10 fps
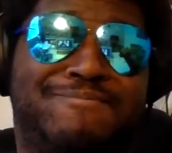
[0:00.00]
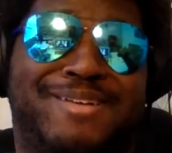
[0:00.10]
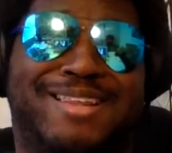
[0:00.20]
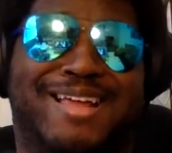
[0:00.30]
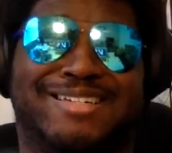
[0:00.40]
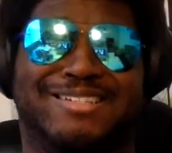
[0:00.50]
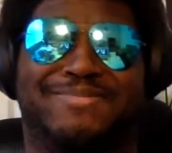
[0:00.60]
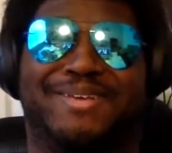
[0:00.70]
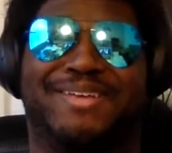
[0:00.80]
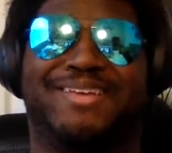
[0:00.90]
That's
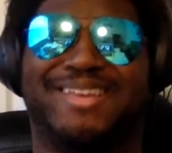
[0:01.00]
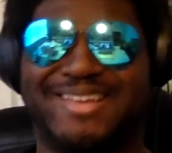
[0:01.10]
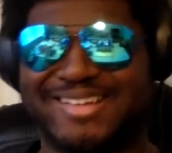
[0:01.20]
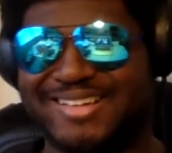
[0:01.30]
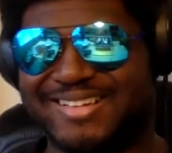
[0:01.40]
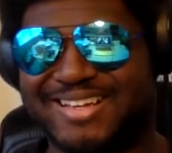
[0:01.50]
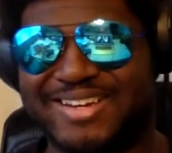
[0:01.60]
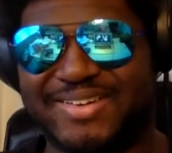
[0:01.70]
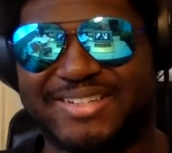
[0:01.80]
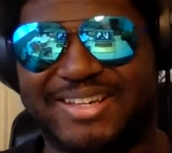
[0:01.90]
just me. But
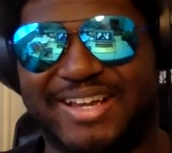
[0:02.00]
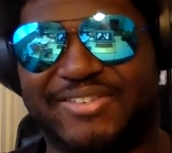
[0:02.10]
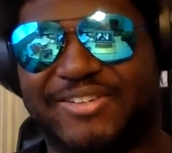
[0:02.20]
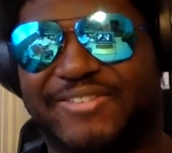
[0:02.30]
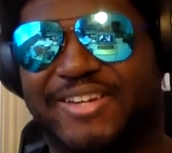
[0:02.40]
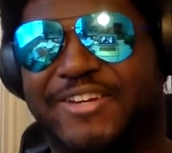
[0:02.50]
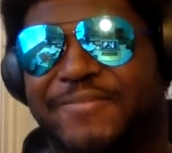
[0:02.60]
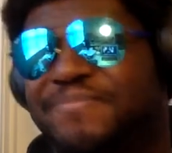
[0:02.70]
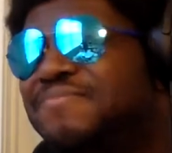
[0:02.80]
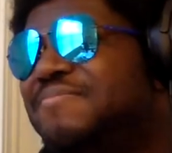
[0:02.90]
anyway, just like Asher's
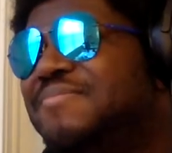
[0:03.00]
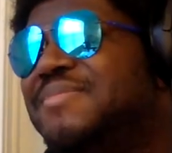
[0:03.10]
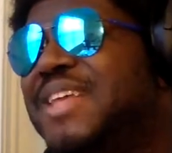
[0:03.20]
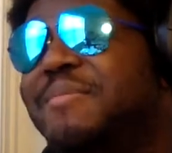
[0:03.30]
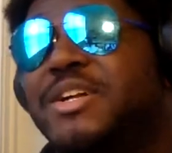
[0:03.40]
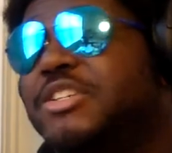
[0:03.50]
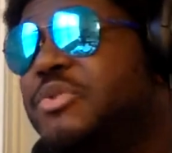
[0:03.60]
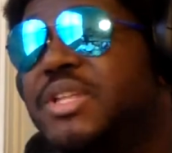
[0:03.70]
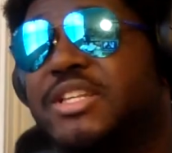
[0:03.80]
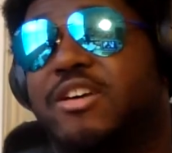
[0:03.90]
video. not much to
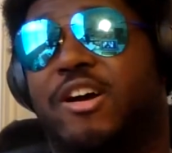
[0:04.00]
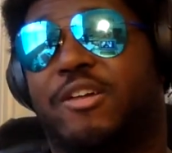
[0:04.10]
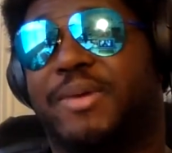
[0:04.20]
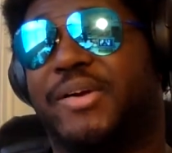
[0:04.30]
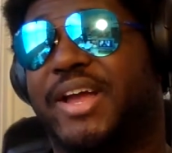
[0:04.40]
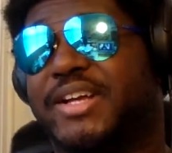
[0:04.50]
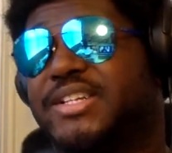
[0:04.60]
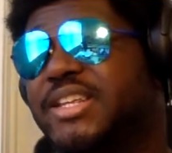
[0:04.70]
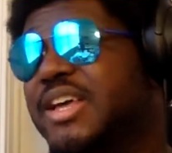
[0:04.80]
really talk about, actually.